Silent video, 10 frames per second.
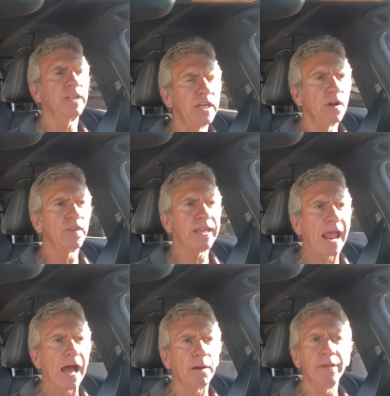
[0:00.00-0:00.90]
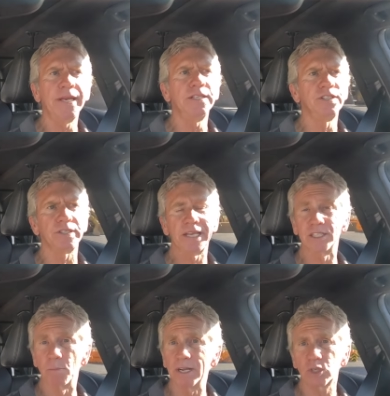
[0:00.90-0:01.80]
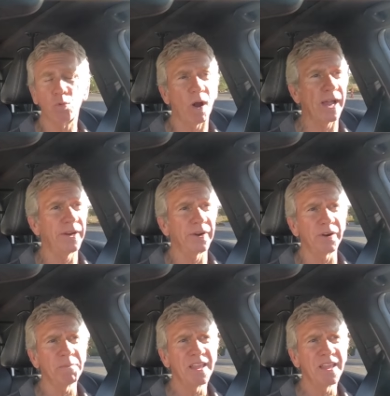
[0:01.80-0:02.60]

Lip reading: You know, the cabin is much quieter.